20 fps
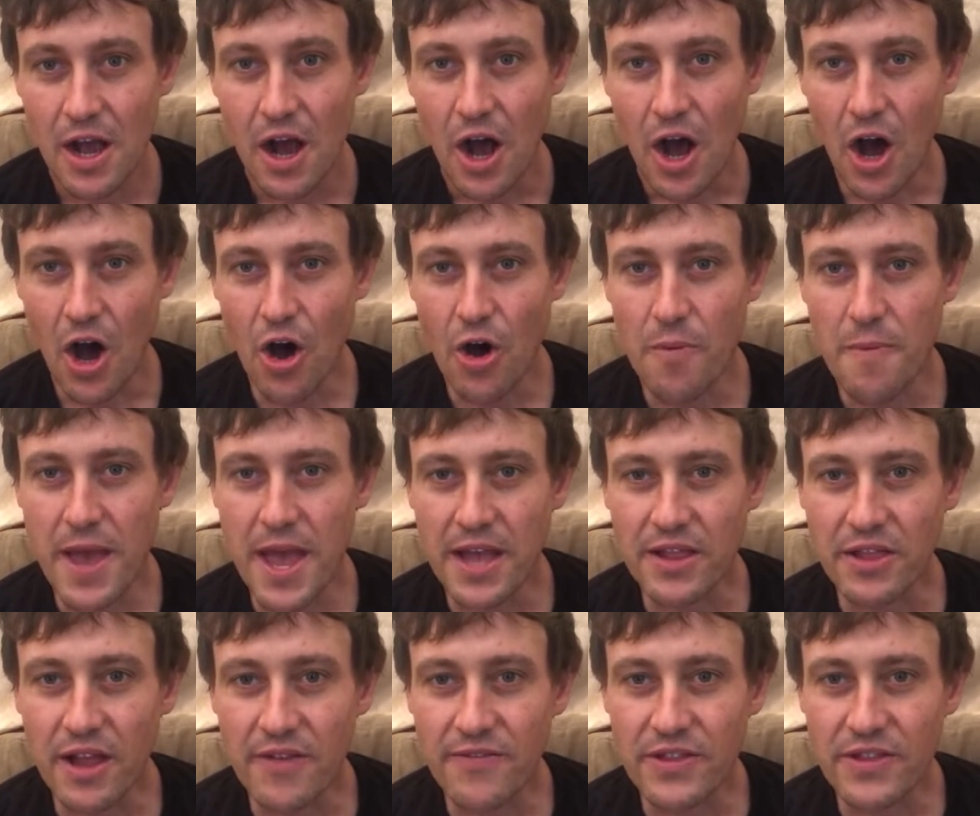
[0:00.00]
Oh, man,
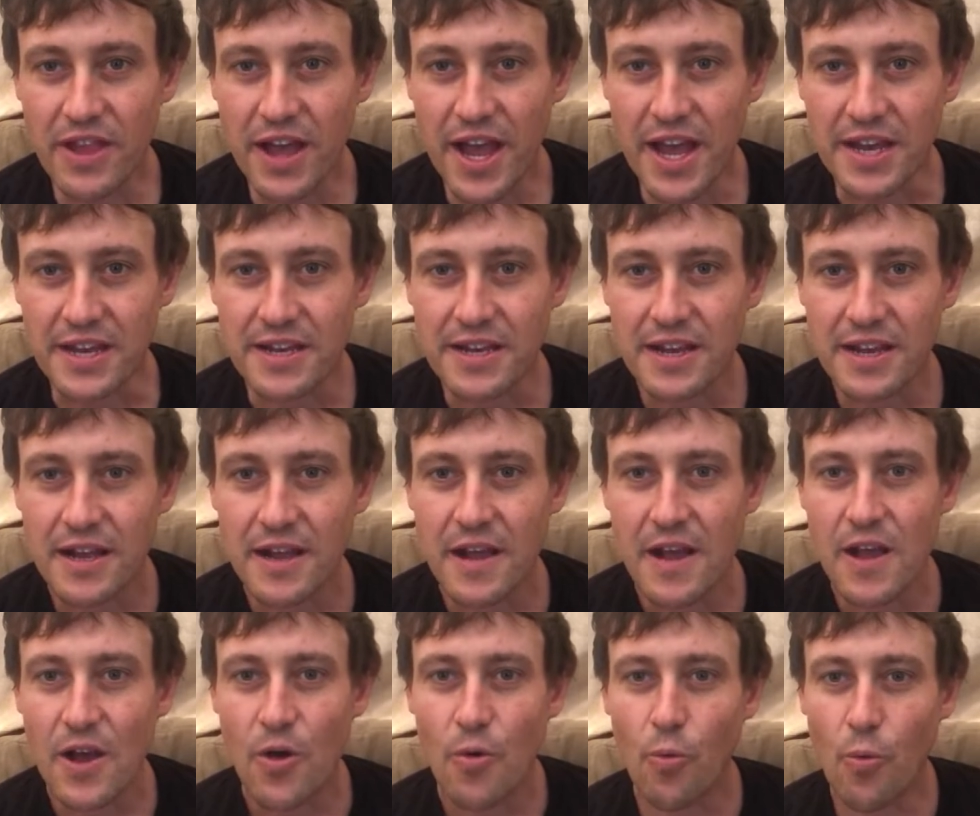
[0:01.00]
love and light.
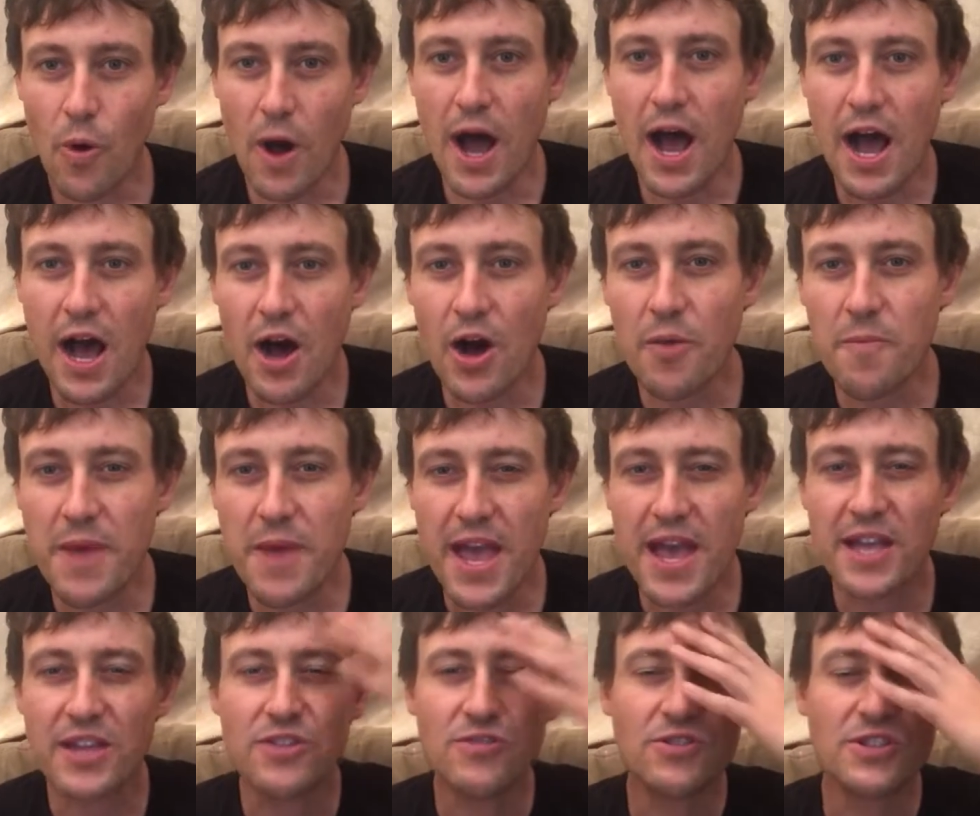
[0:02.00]
Wow, man,
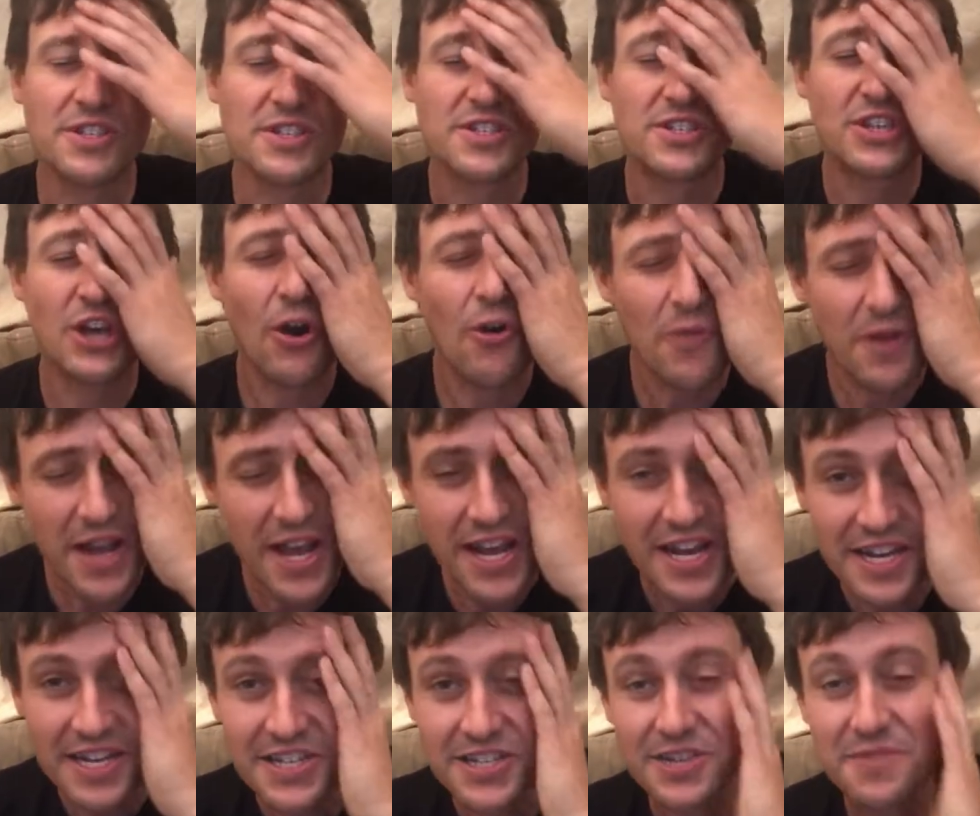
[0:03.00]
you just
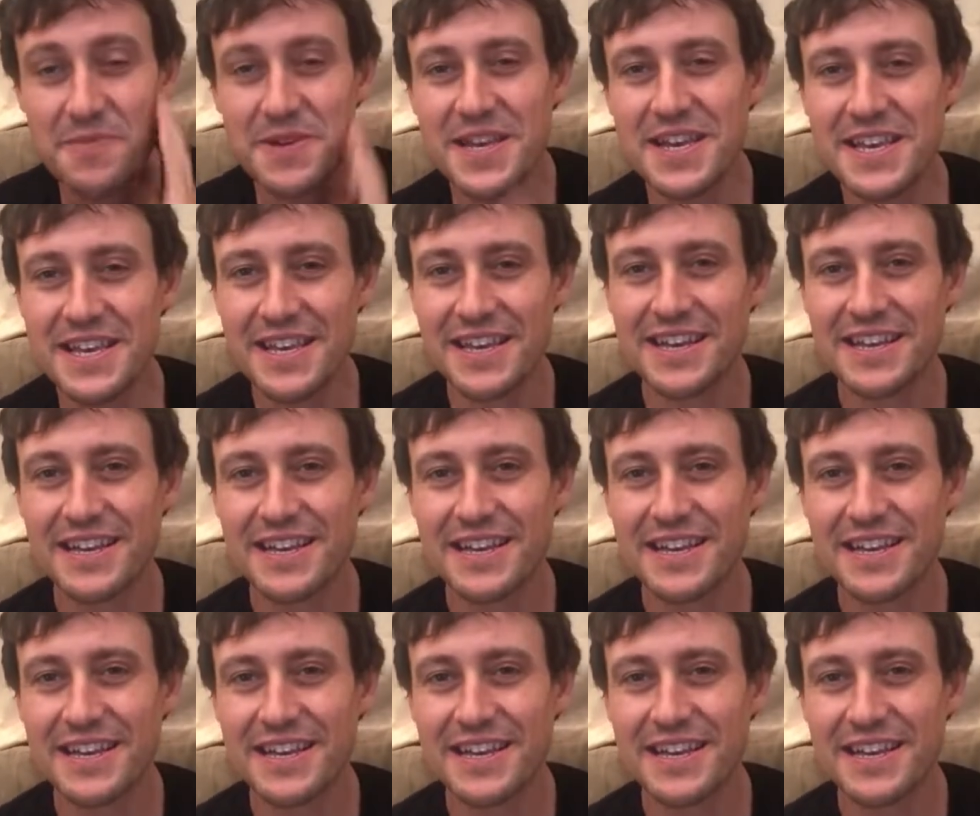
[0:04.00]
donated to me?